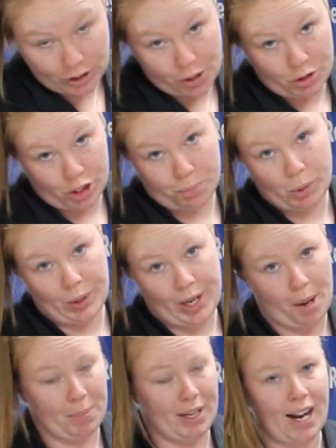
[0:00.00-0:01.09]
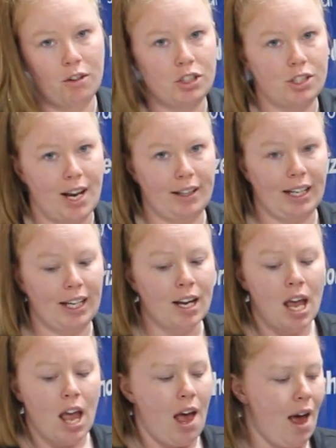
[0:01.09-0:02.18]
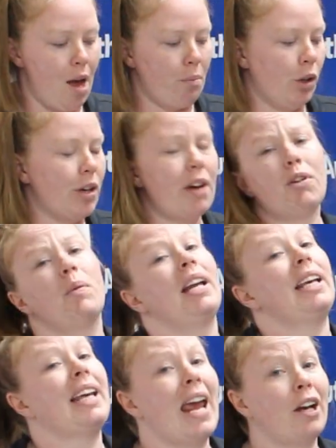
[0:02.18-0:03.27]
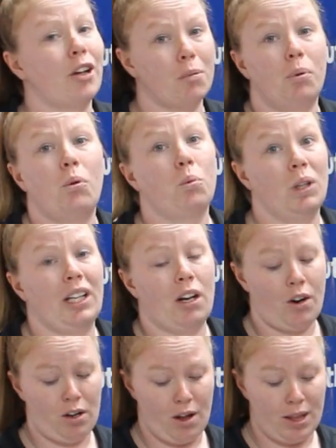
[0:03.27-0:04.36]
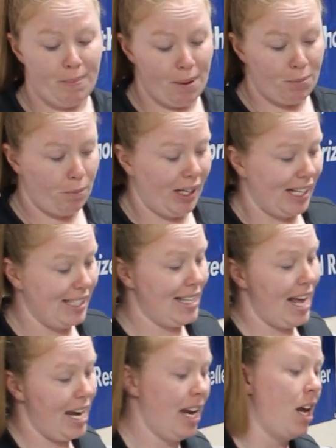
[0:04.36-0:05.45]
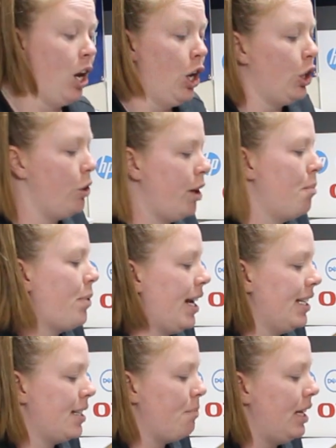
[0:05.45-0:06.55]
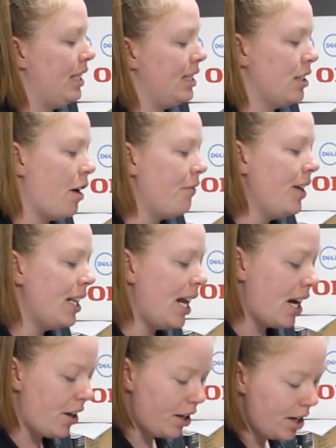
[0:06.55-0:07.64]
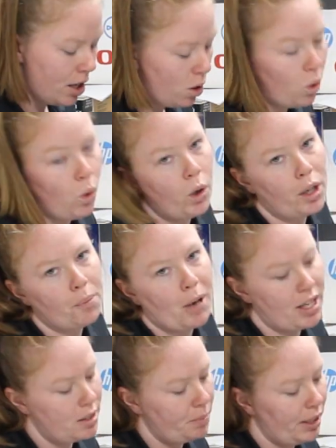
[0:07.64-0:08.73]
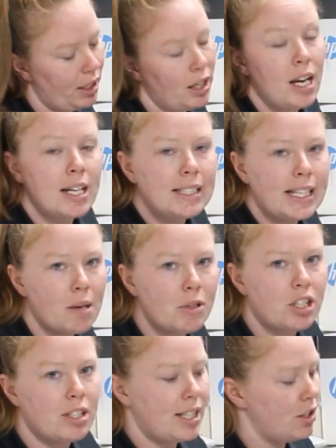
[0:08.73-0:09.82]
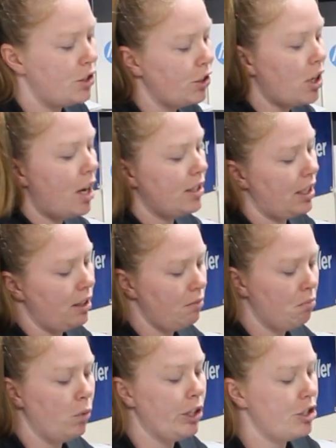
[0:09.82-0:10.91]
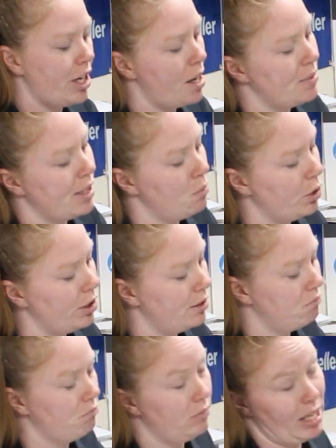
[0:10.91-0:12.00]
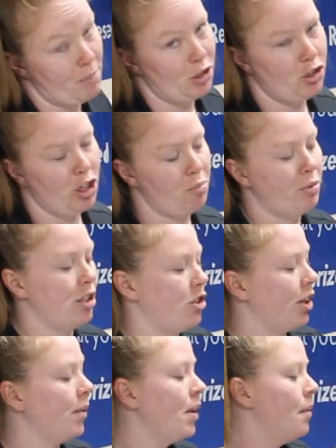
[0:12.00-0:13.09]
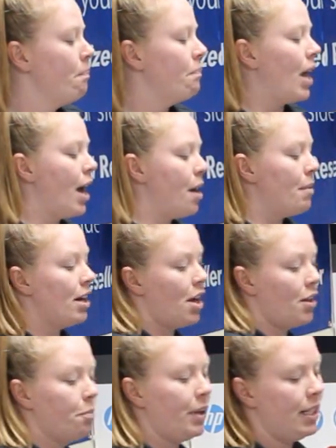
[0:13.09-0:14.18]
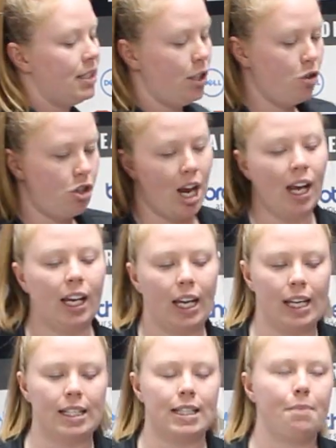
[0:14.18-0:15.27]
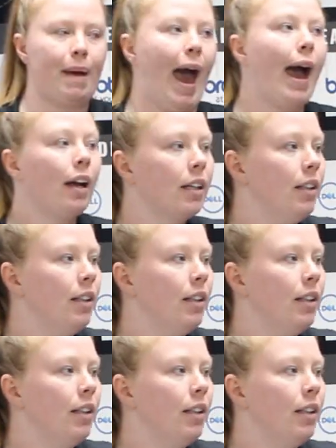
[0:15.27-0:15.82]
you would just pull it up and out gently. Um, you never want to yank or pull really hard on the paper because then you can break some pieces off in there or possibly damage a sensor causing more jams and more damage to your printer. Um, another place to check is the back.